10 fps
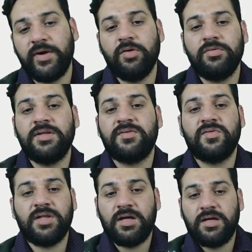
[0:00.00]
you. This
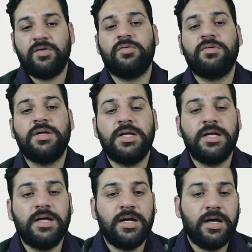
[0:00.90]
is the,
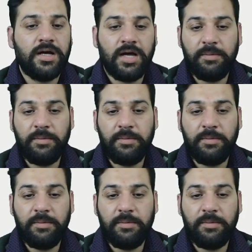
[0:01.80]
I